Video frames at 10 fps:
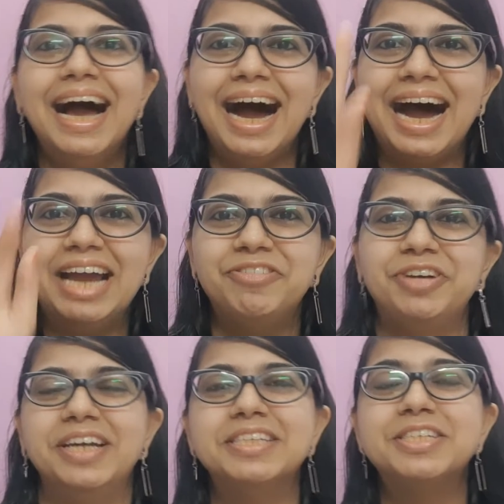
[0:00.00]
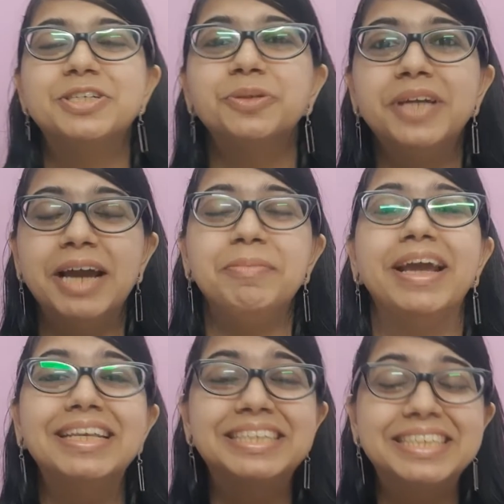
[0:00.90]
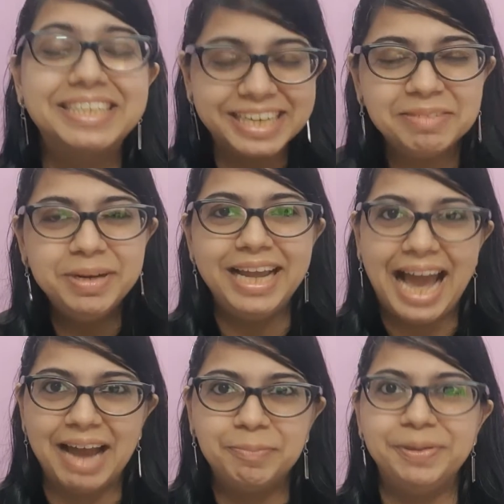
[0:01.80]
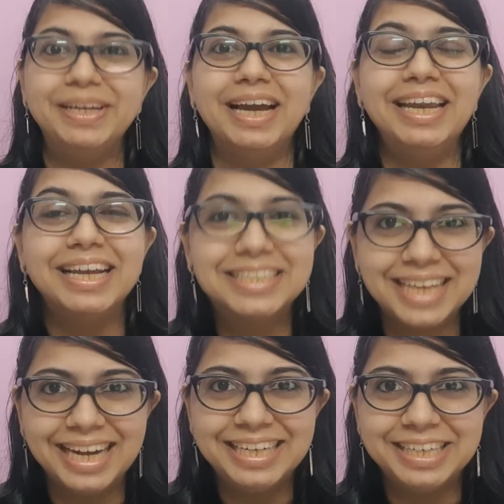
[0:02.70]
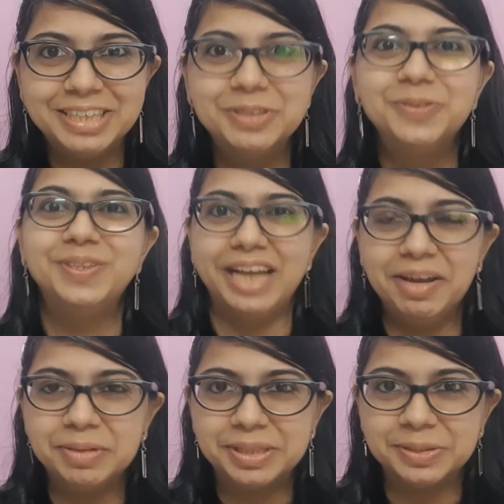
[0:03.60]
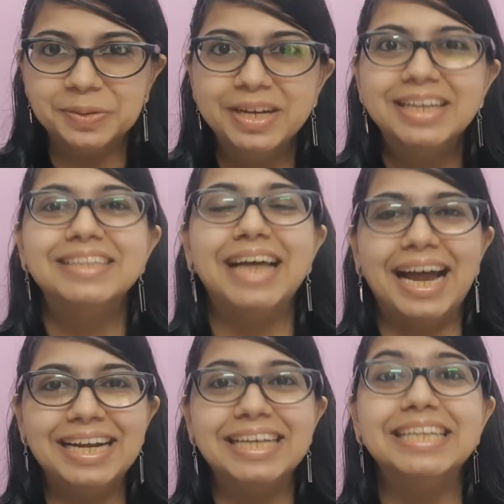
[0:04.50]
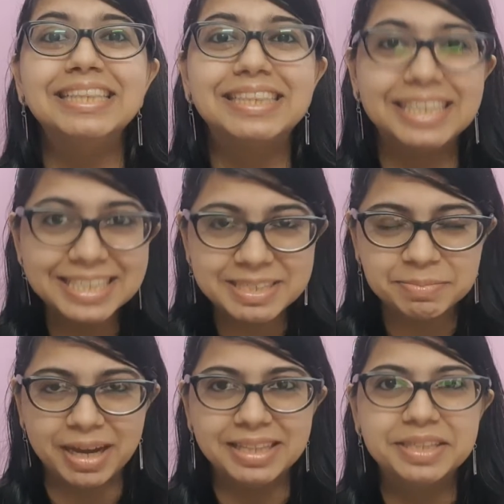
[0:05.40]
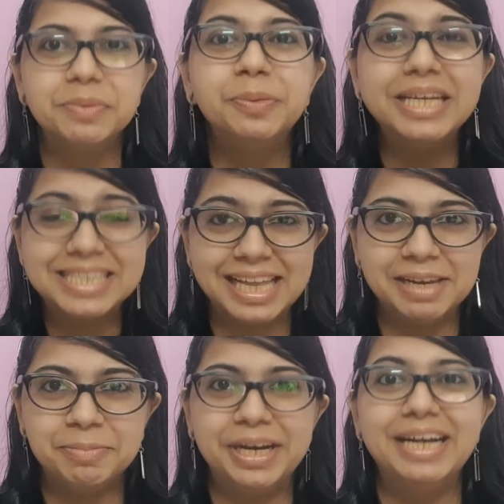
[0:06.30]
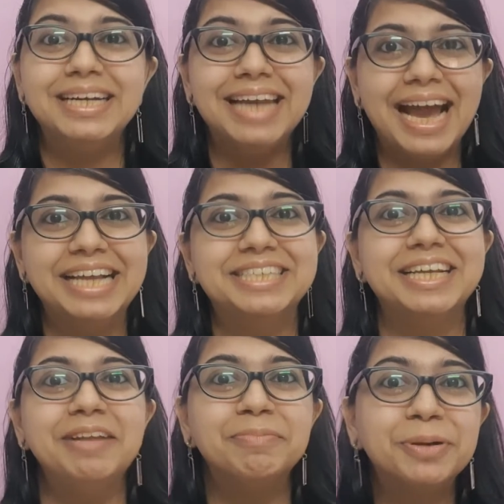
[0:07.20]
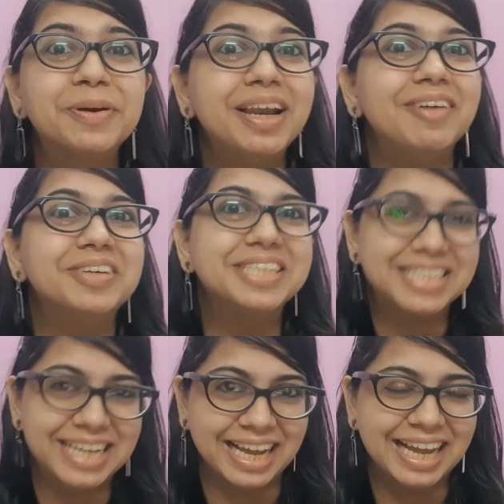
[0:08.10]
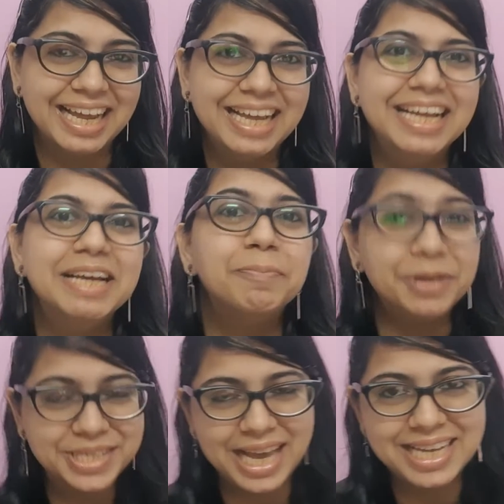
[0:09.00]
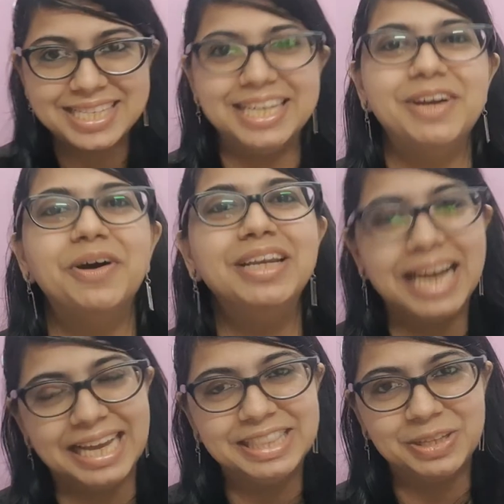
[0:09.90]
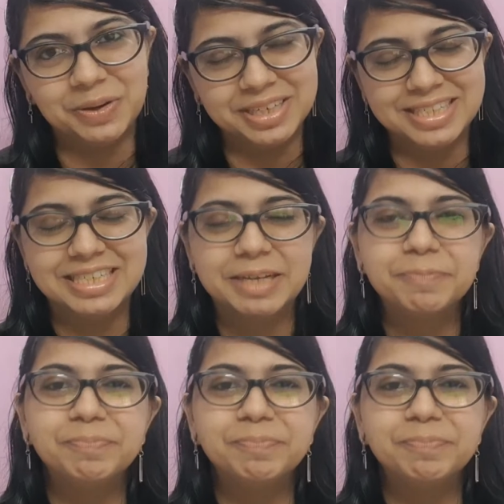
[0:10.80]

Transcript: Hi friends, today I'm extremely happy and excited to share with you that in this month we celebrate National Book Lovers Day, precisely on 9th August.